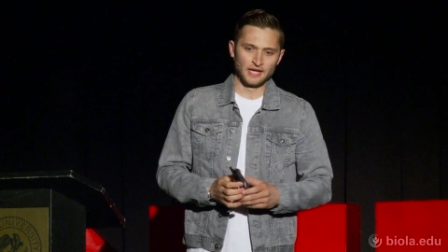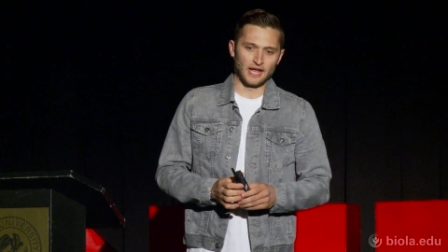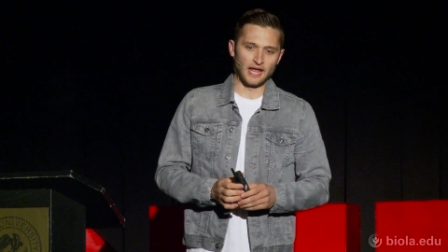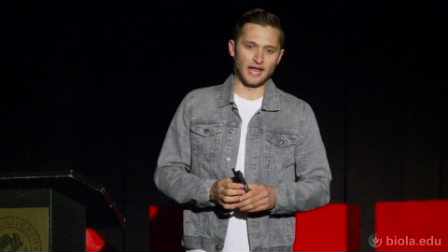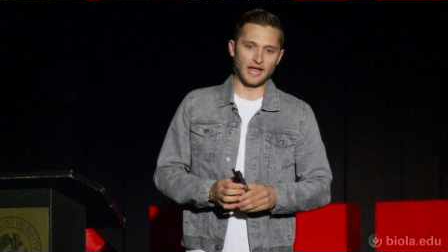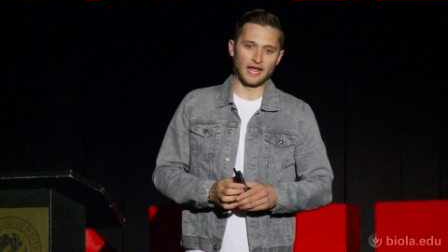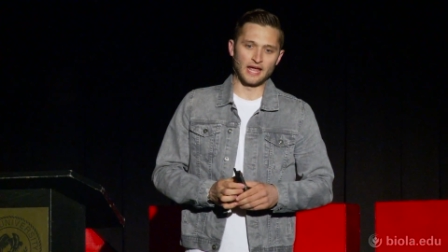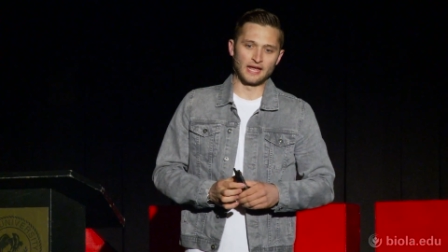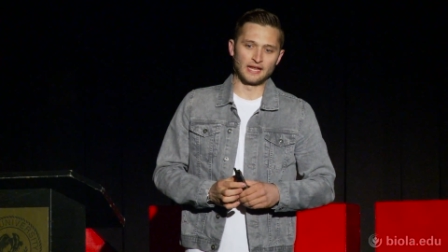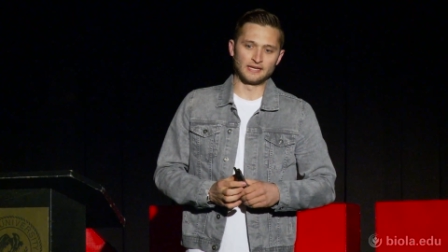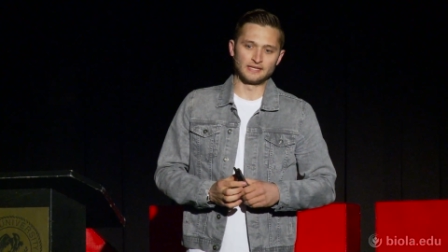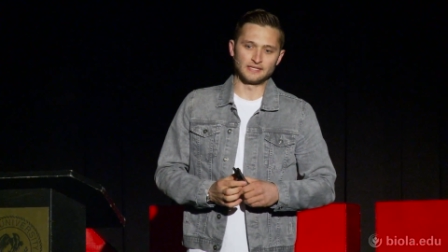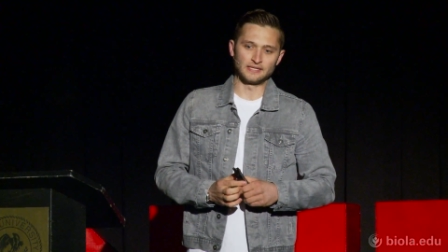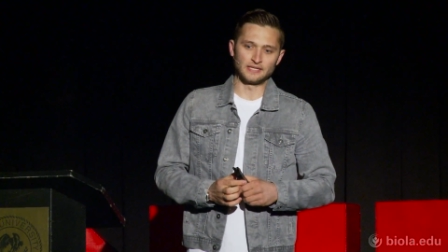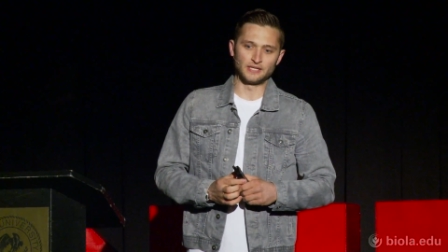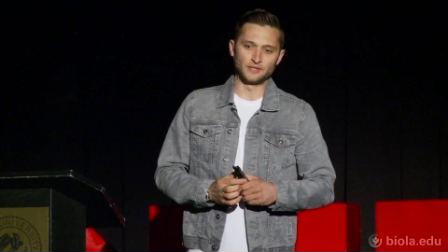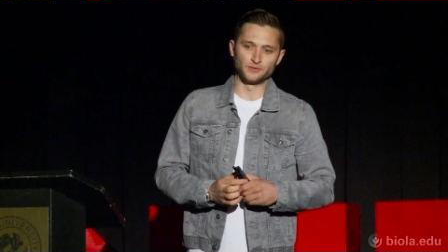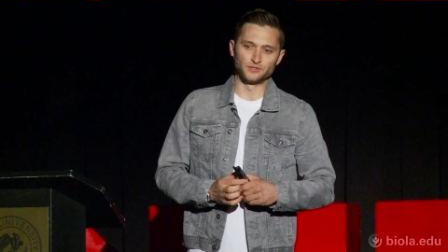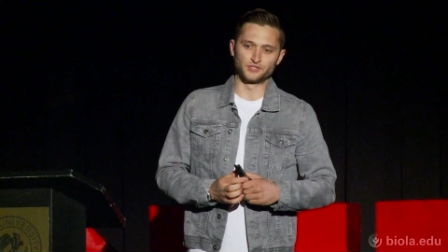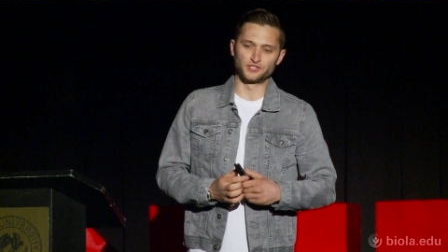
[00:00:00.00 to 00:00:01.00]
And
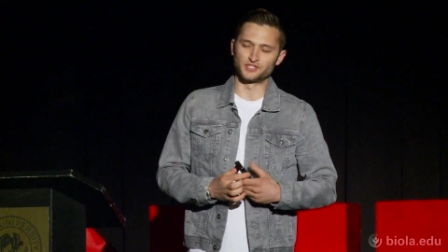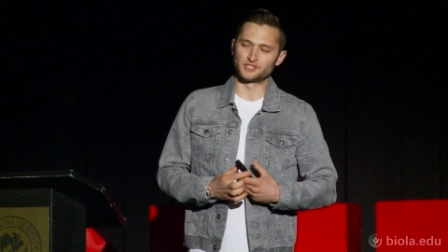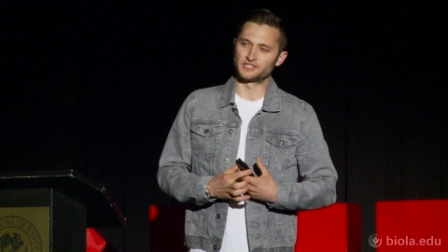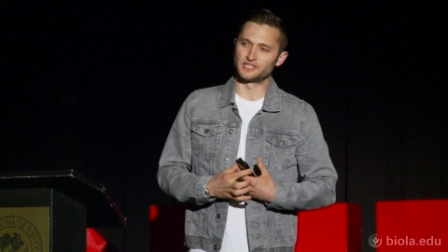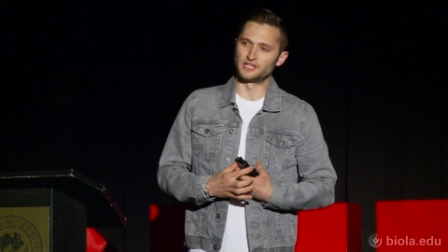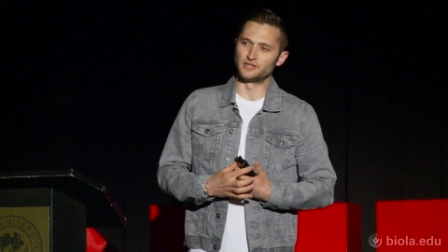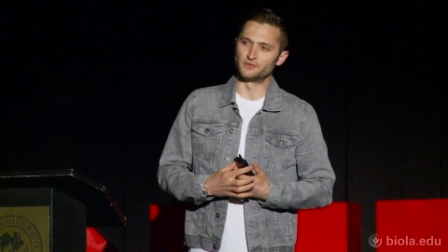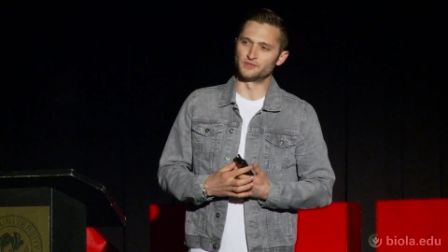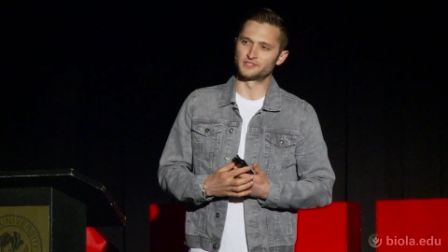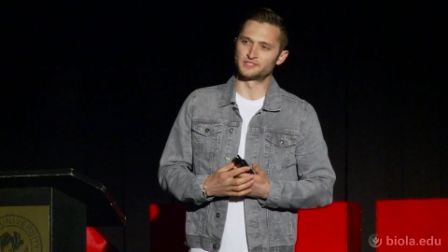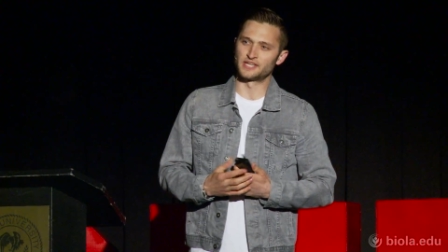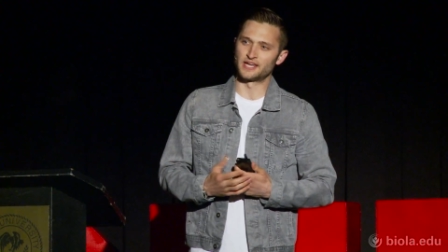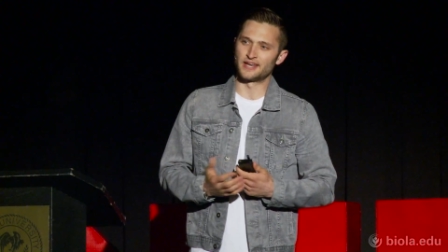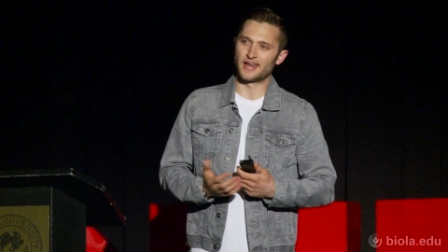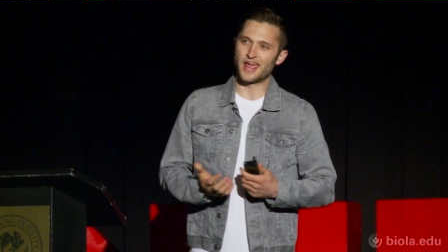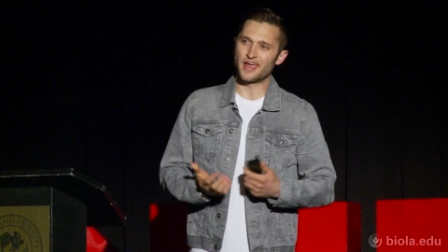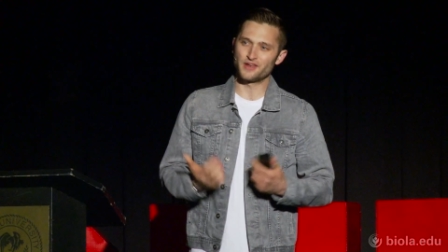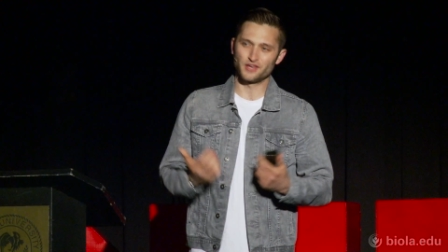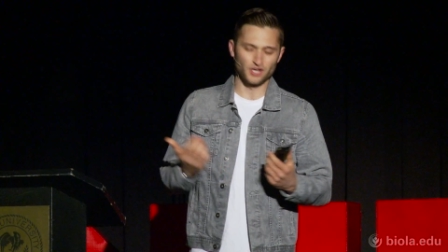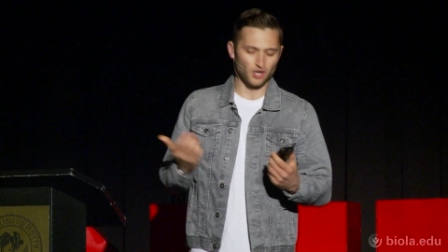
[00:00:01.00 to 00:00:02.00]
he was just, he was saying,
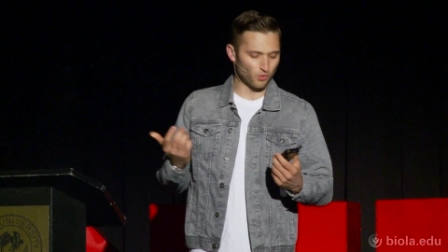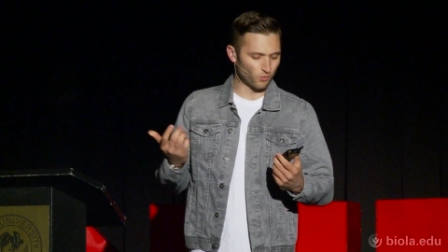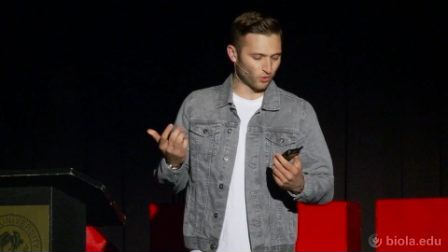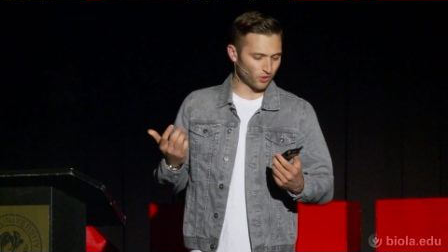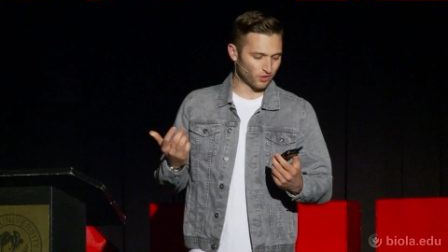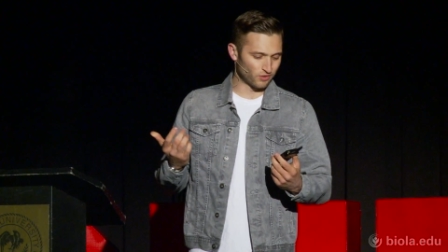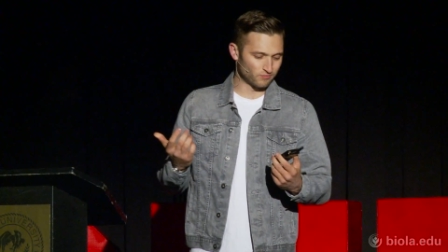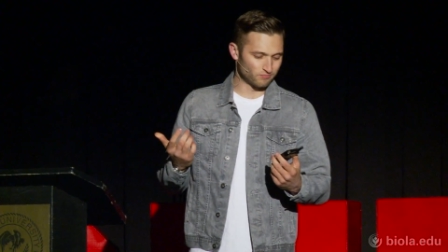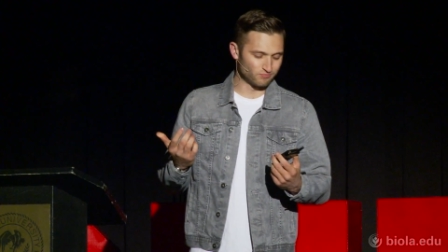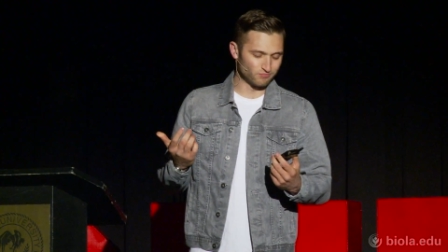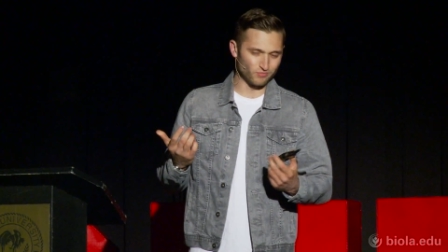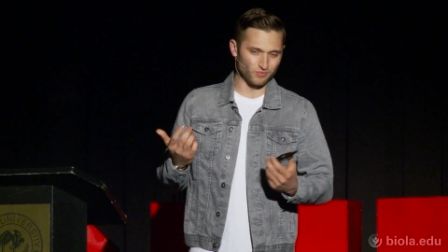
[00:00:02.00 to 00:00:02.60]
hey, you know, we're,